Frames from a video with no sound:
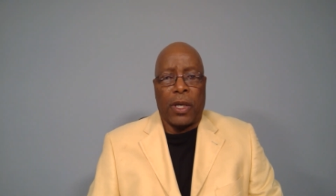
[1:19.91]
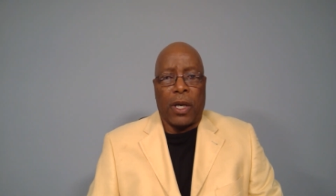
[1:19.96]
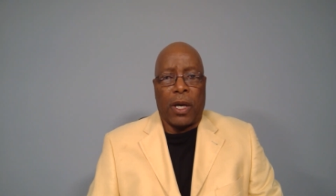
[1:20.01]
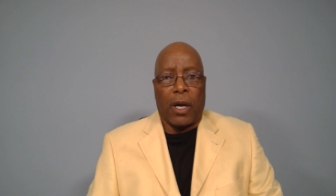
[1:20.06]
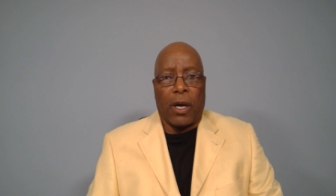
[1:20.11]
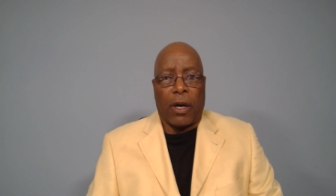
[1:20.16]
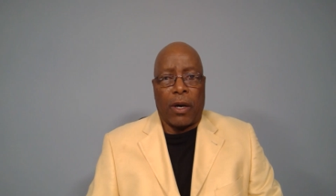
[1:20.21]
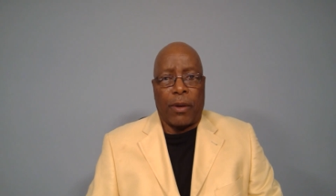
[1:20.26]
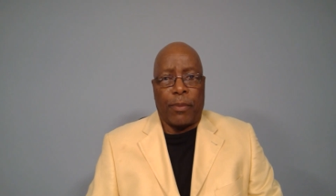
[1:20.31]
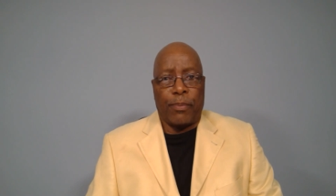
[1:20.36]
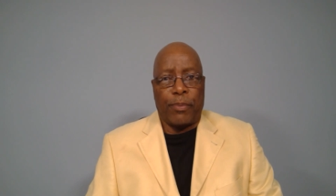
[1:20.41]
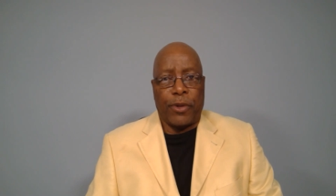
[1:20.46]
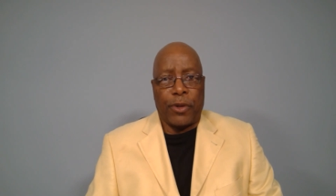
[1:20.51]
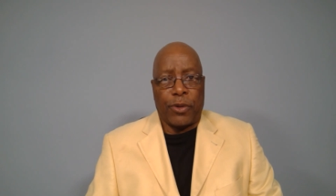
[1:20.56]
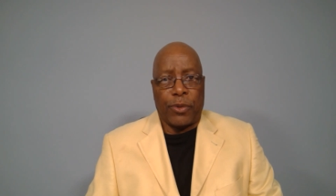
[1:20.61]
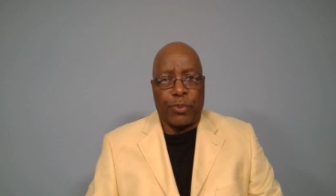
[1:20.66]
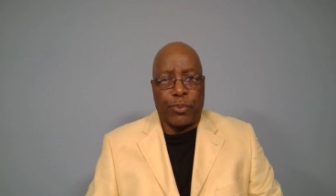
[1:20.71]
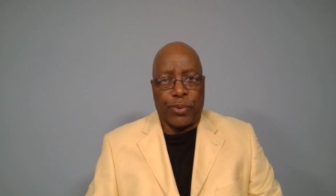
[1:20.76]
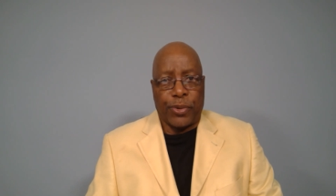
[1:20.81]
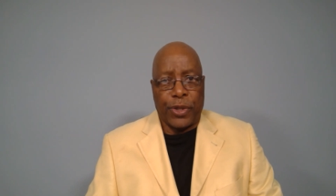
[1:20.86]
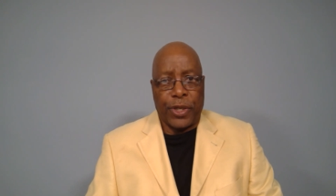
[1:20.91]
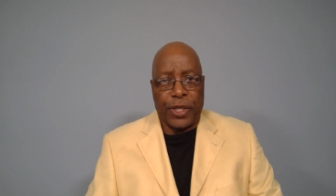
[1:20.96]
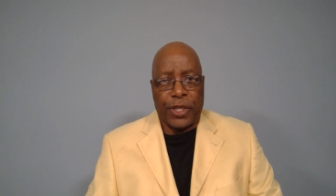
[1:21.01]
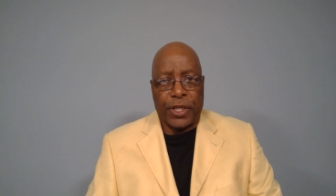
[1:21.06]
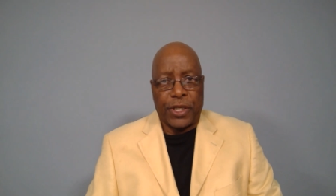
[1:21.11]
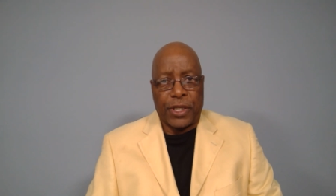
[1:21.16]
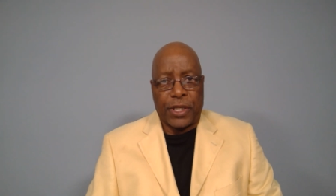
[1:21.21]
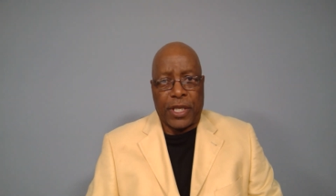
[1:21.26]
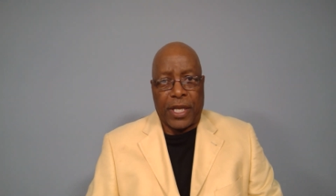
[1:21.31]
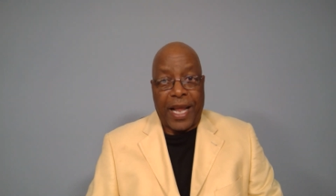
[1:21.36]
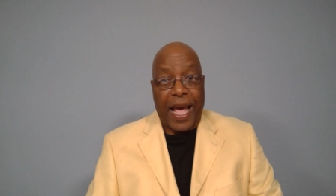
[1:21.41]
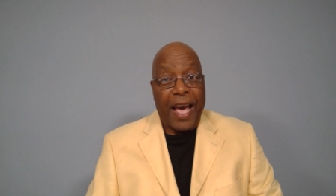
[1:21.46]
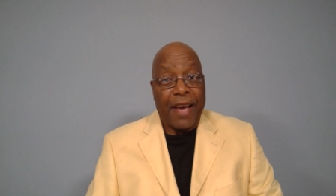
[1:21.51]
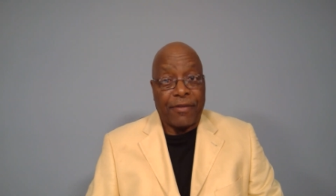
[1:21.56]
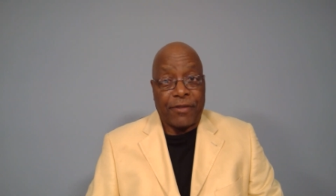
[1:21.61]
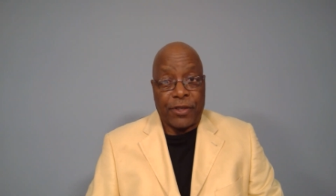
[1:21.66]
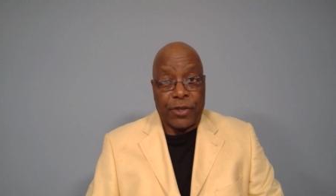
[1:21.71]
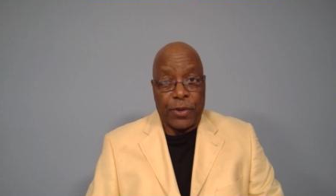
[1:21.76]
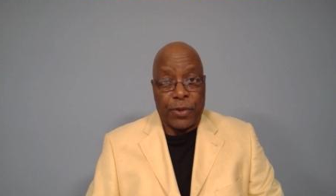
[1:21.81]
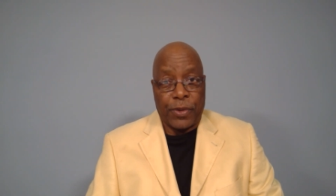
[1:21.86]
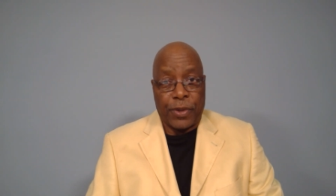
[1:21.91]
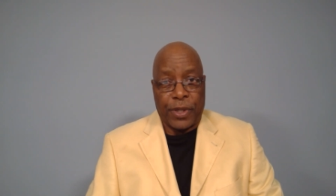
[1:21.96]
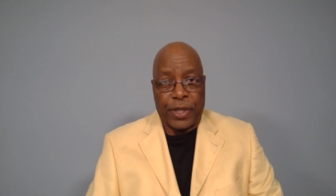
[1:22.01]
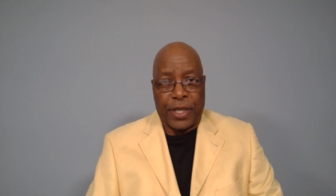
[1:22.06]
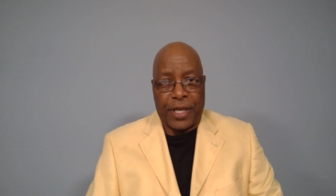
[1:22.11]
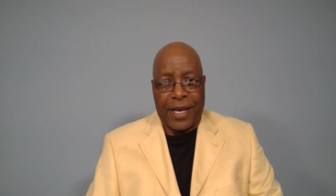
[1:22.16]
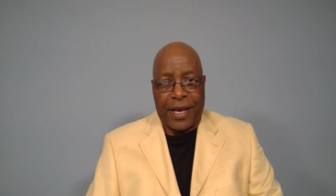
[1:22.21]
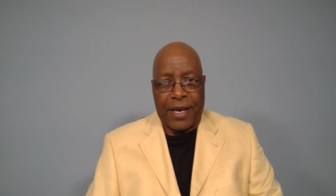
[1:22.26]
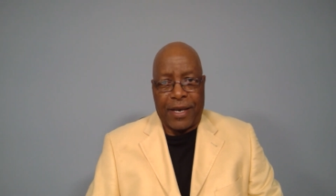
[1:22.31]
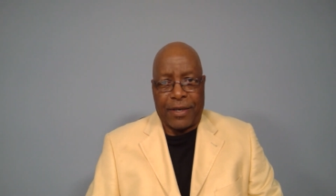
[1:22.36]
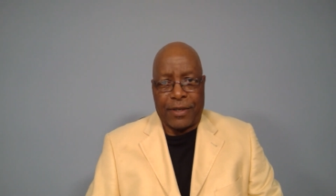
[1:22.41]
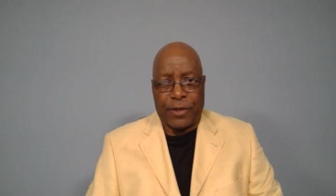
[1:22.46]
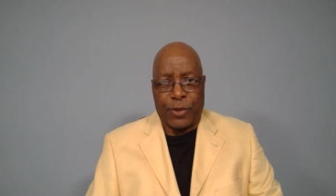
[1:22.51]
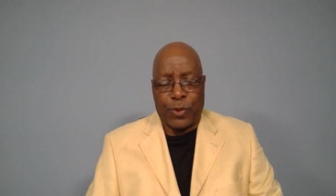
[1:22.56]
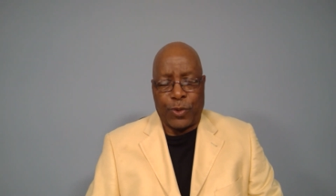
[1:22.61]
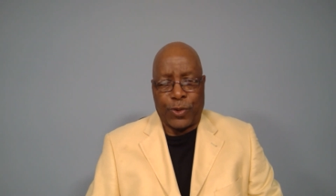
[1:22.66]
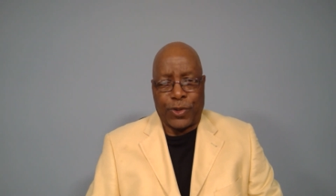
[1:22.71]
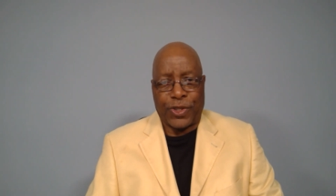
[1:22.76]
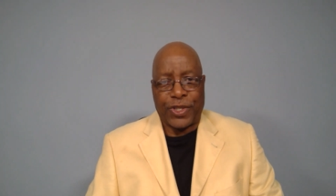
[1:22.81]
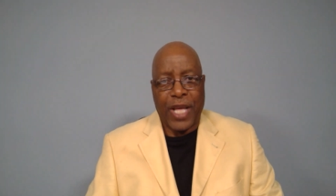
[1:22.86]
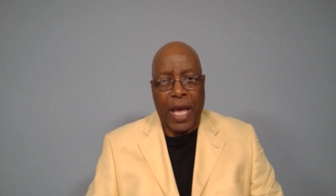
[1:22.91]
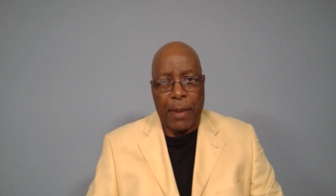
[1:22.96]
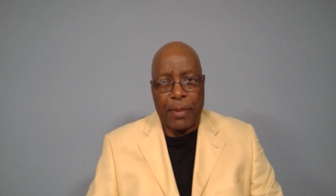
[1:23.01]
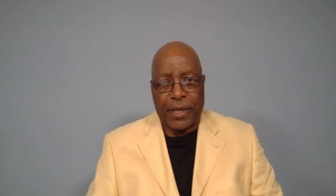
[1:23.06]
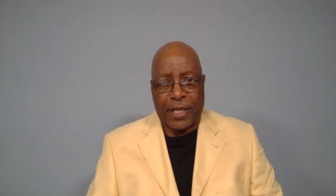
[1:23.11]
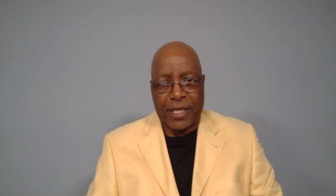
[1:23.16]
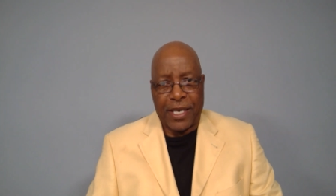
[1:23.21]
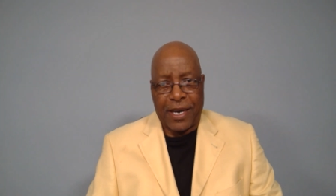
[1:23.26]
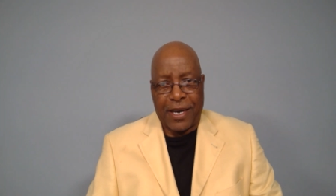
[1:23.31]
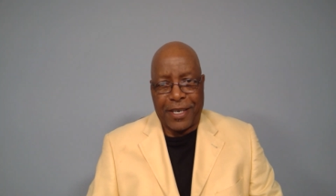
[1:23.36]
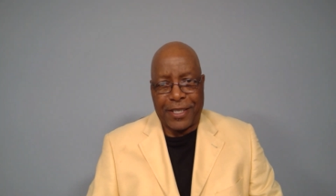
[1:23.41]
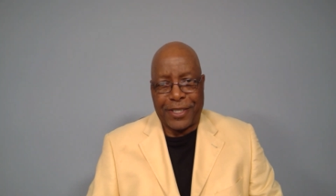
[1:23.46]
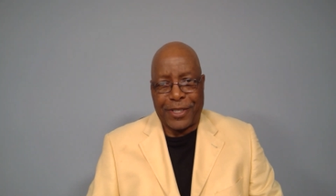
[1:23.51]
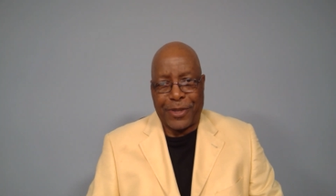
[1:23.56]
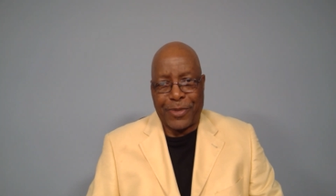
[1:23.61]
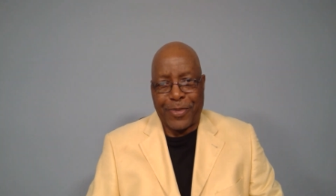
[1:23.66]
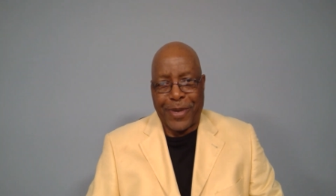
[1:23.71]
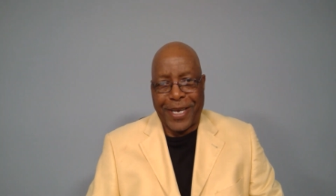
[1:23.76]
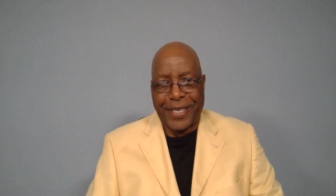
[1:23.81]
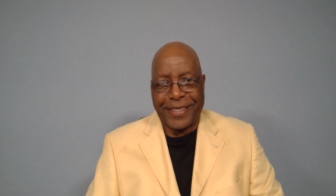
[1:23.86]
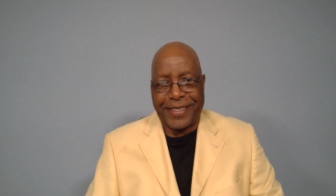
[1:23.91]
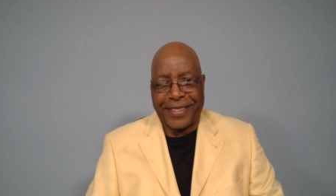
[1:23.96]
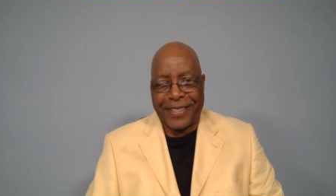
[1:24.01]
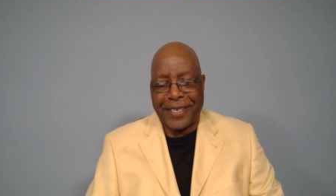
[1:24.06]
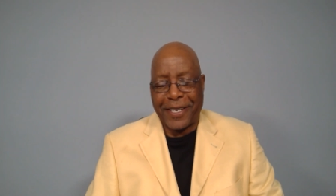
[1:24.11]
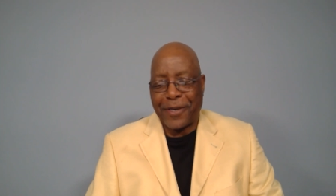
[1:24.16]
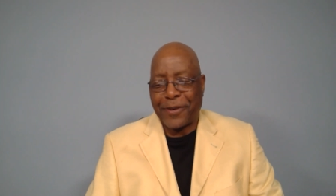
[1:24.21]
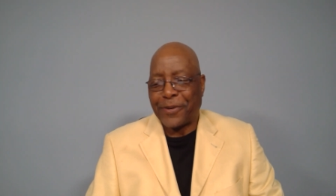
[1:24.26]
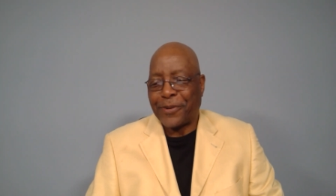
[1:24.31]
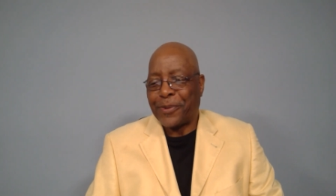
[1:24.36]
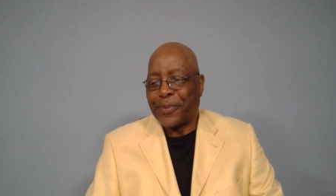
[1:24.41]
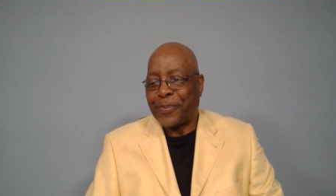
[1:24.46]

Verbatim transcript: uh, built bridges that I've torn down and sabotaged myself.